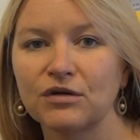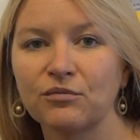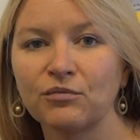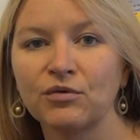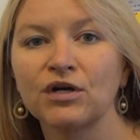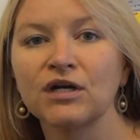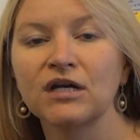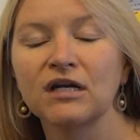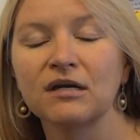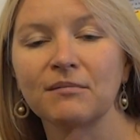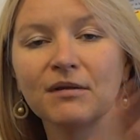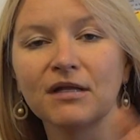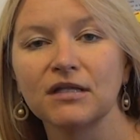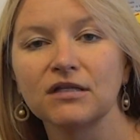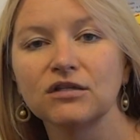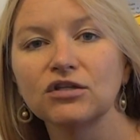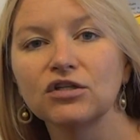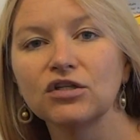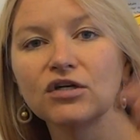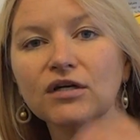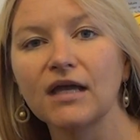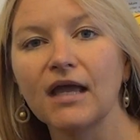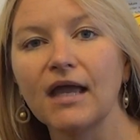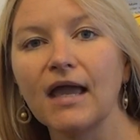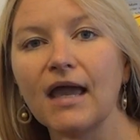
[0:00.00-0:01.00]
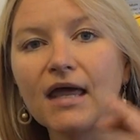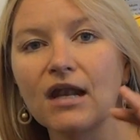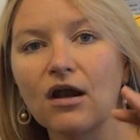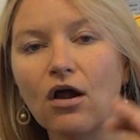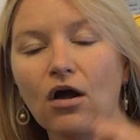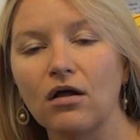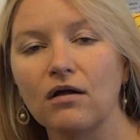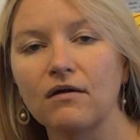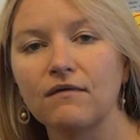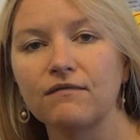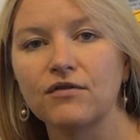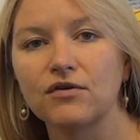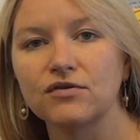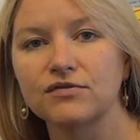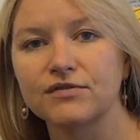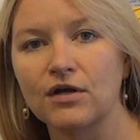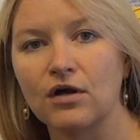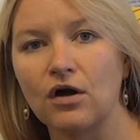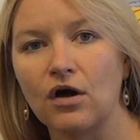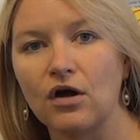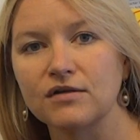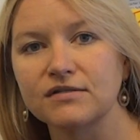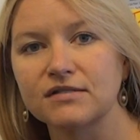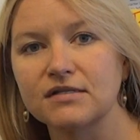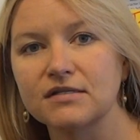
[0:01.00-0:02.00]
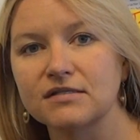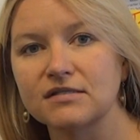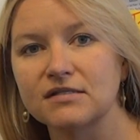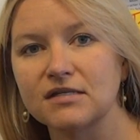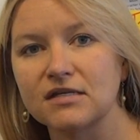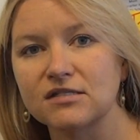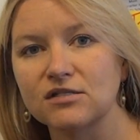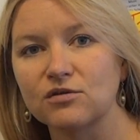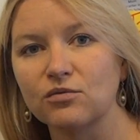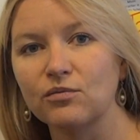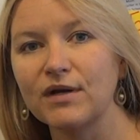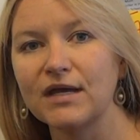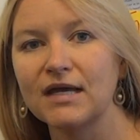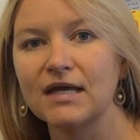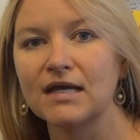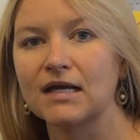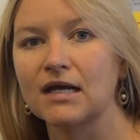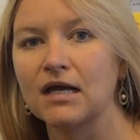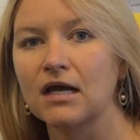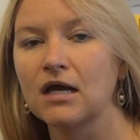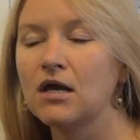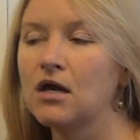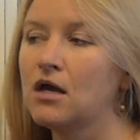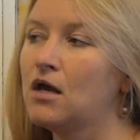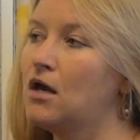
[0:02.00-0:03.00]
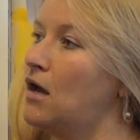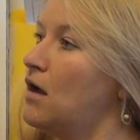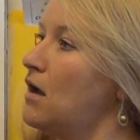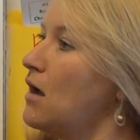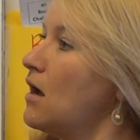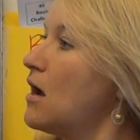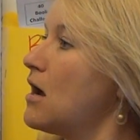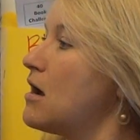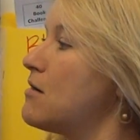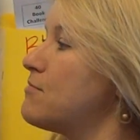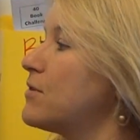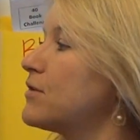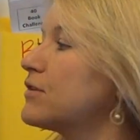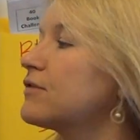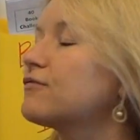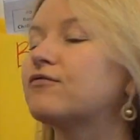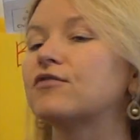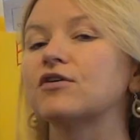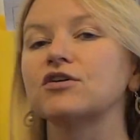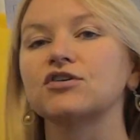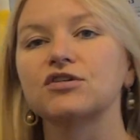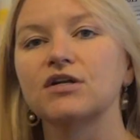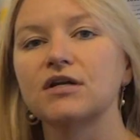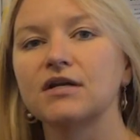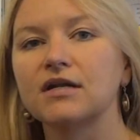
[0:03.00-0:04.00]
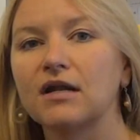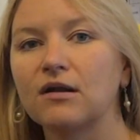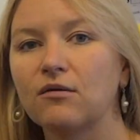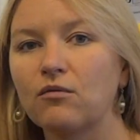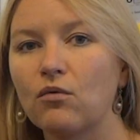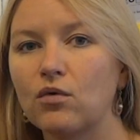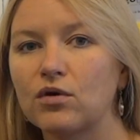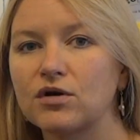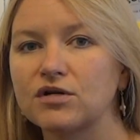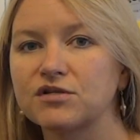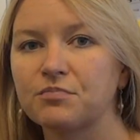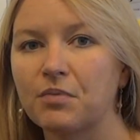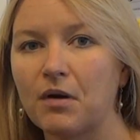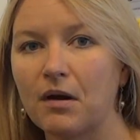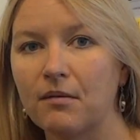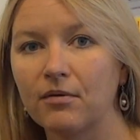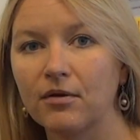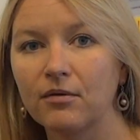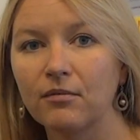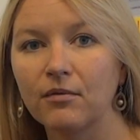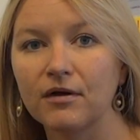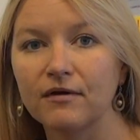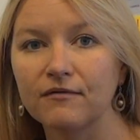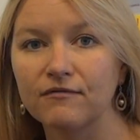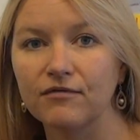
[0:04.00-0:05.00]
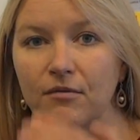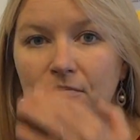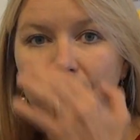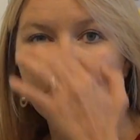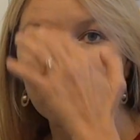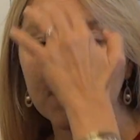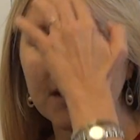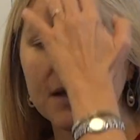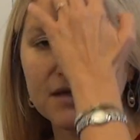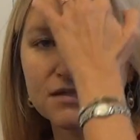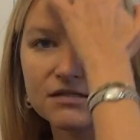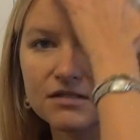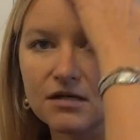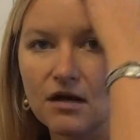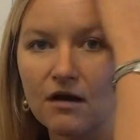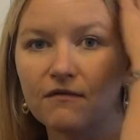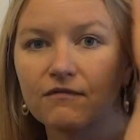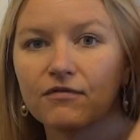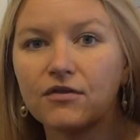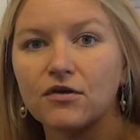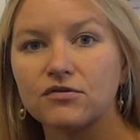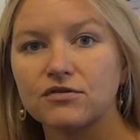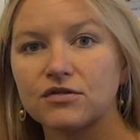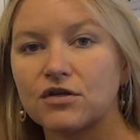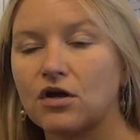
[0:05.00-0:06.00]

And we're going to be looking at all of those causes this week, but the French and Indian War is probably one of the biggest of those